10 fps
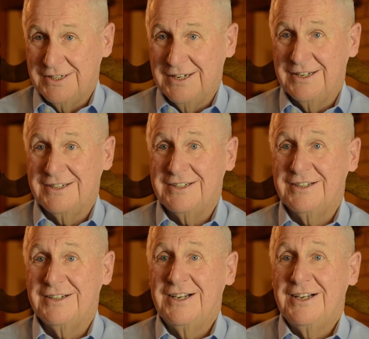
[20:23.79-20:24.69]

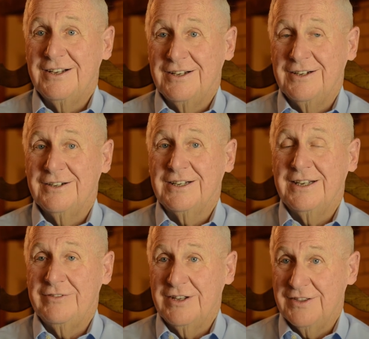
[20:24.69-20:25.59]
at
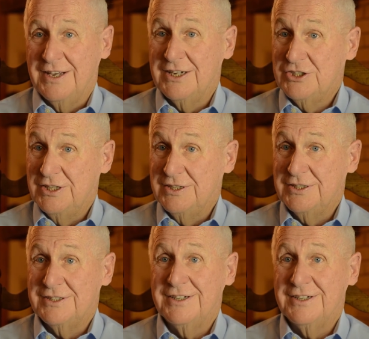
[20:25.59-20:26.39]
giving thanks is,